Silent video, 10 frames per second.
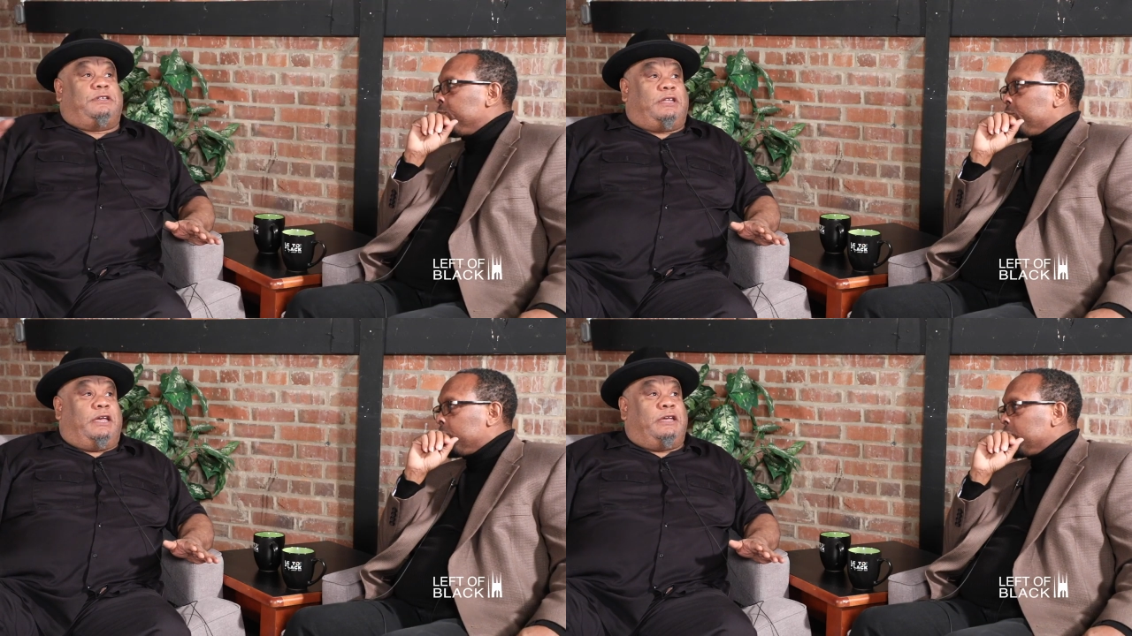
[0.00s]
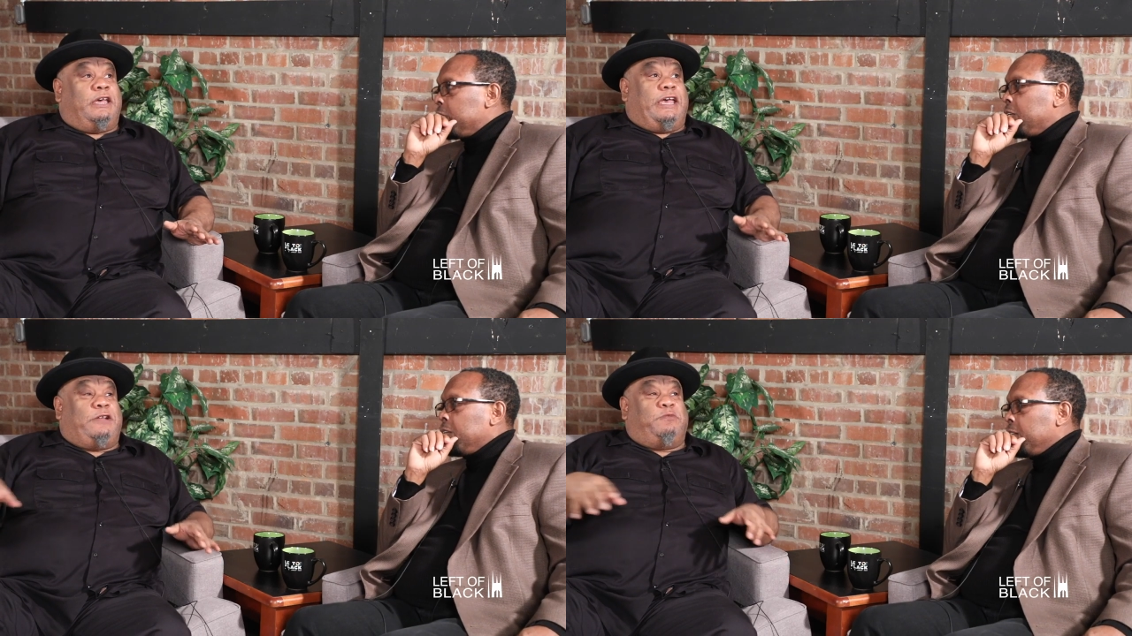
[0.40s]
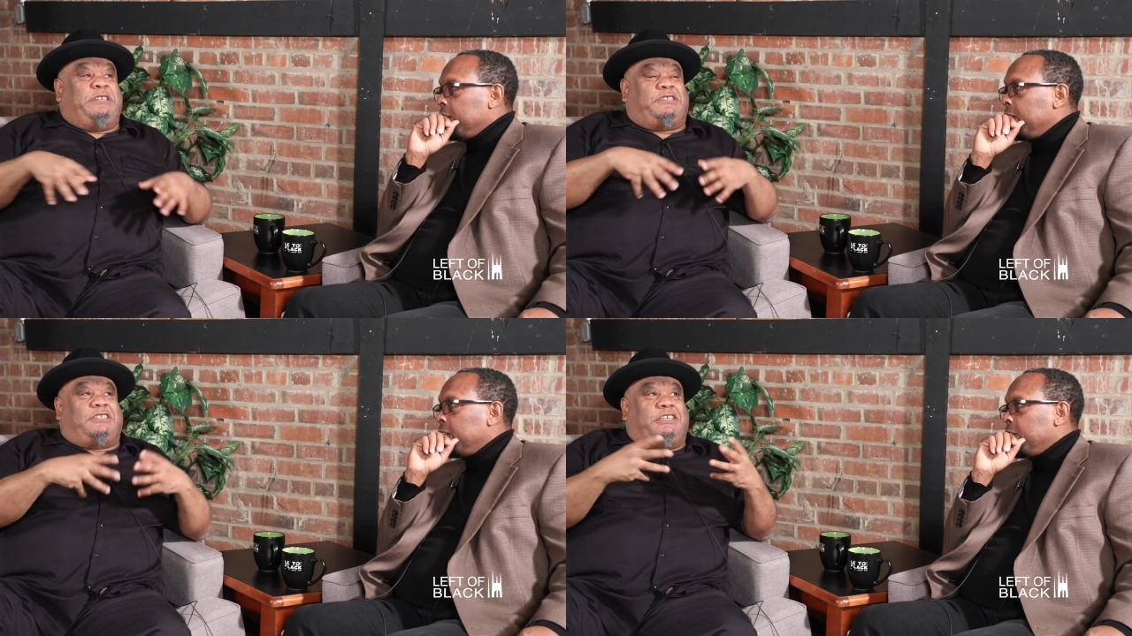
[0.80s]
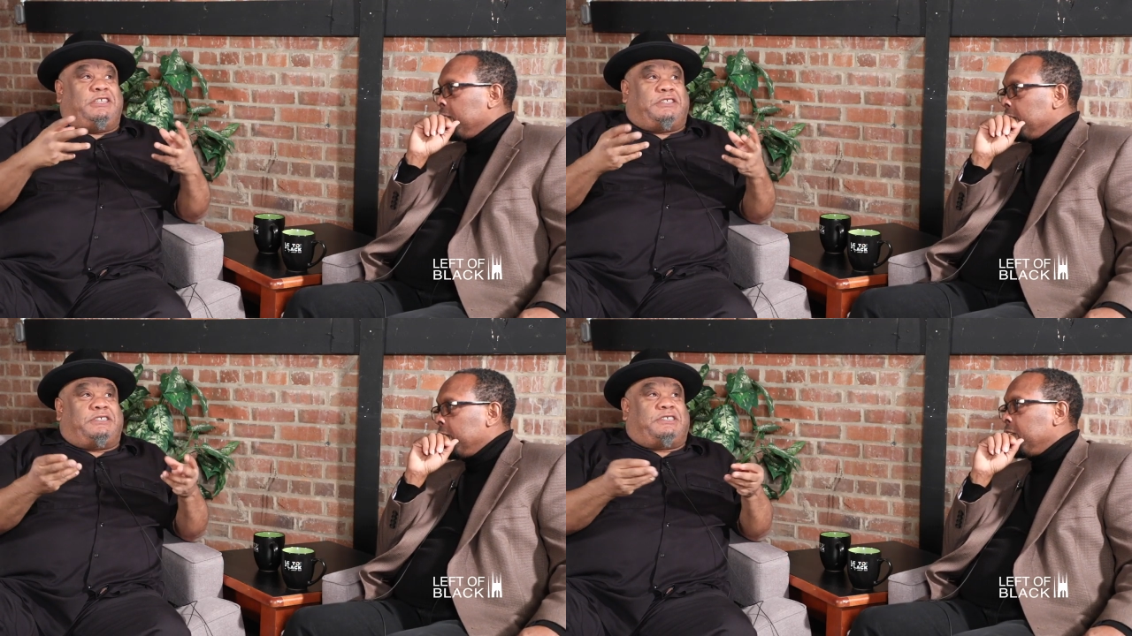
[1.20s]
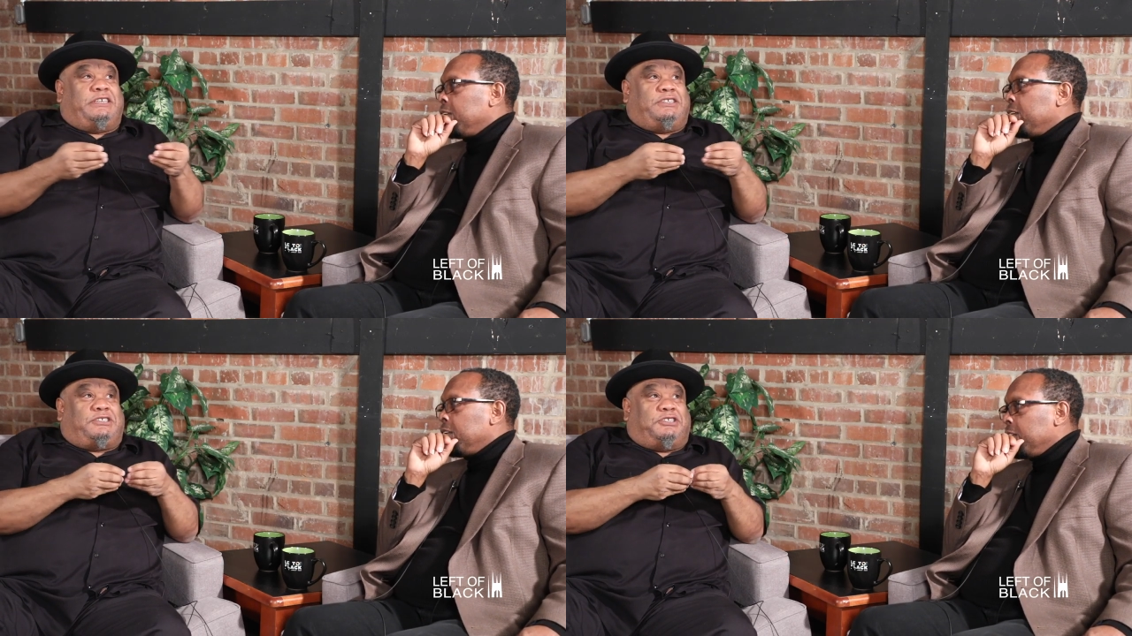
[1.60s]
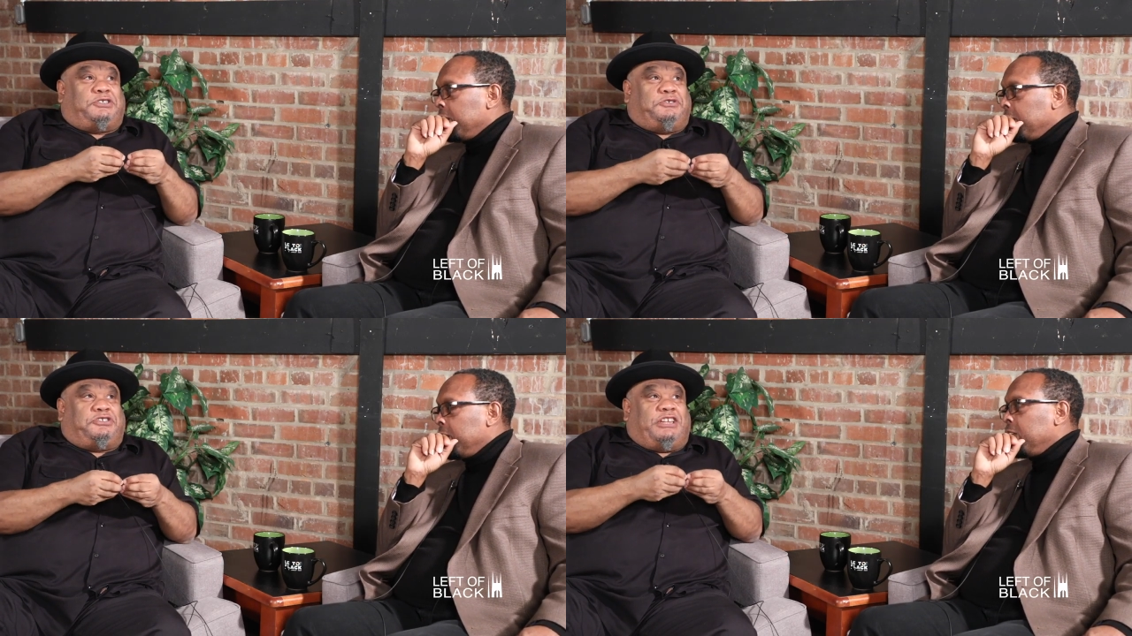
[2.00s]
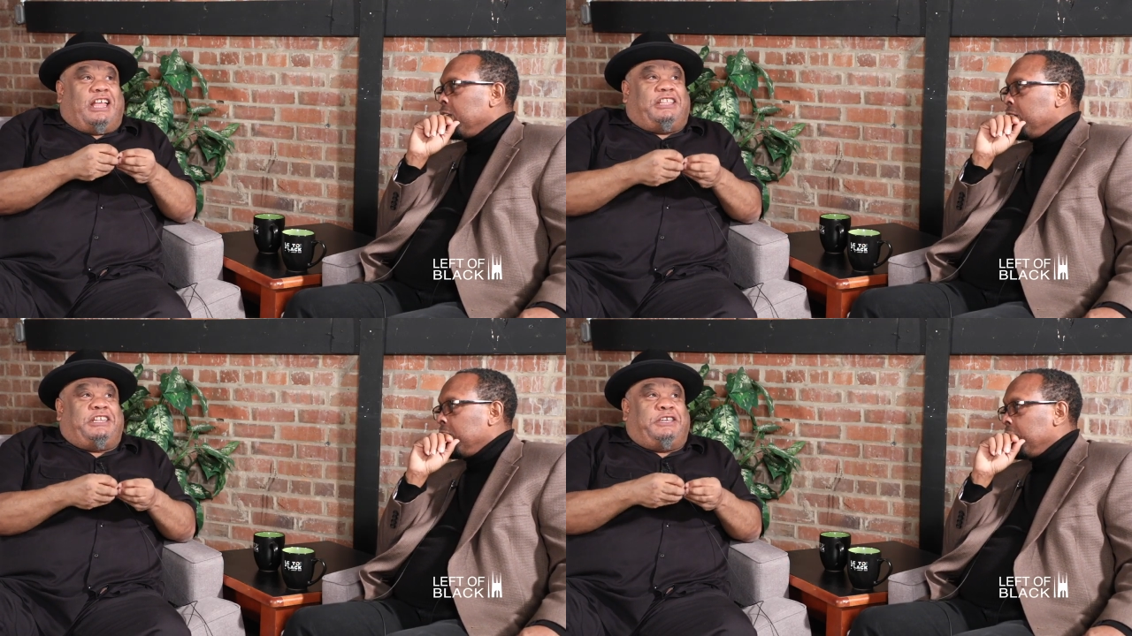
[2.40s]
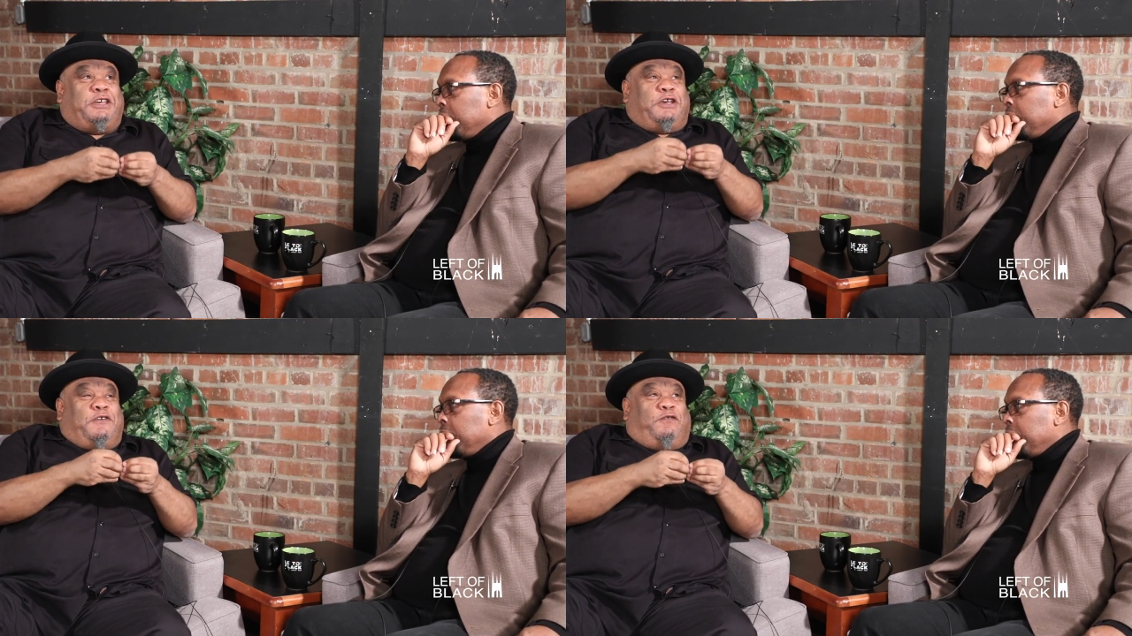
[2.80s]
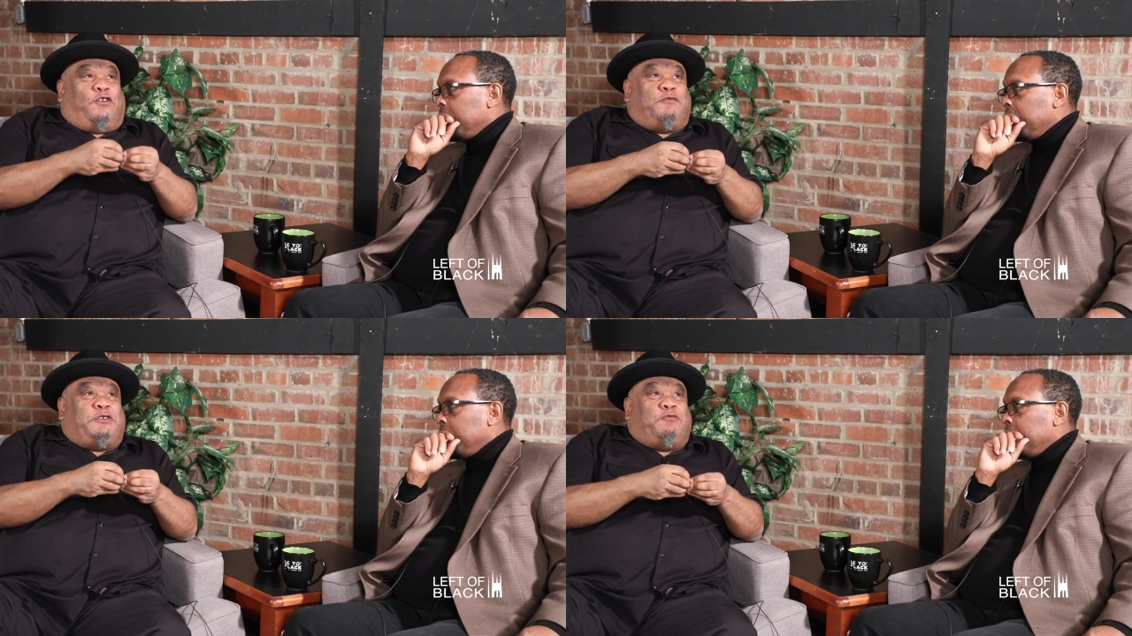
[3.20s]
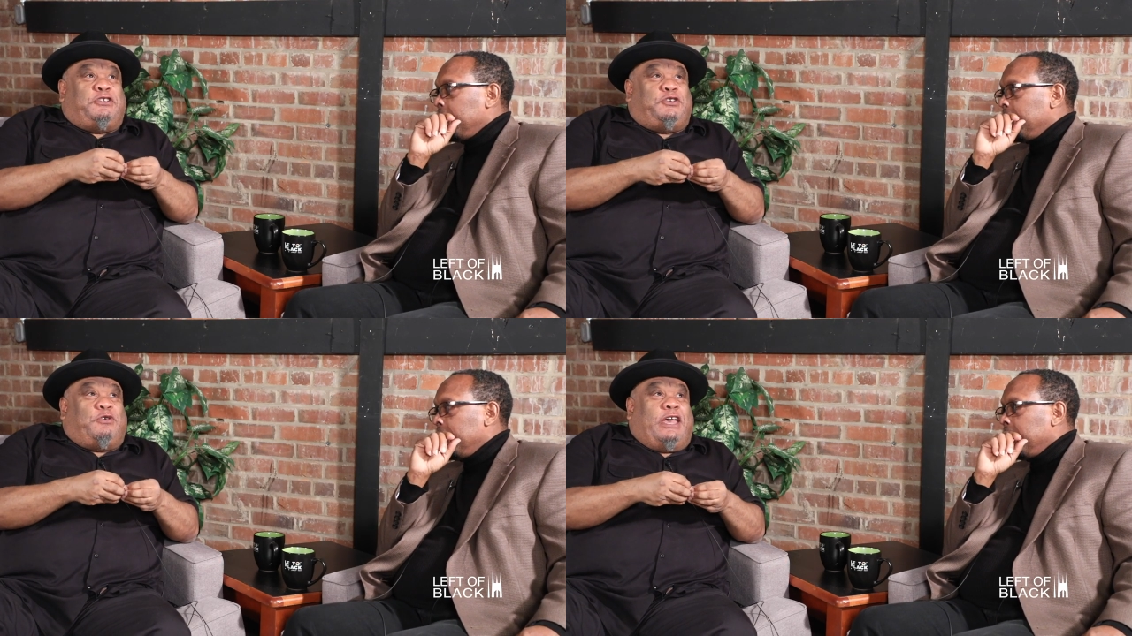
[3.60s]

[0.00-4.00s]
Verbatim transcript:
Speaker 1: of the day, and we see this institutionality forming when you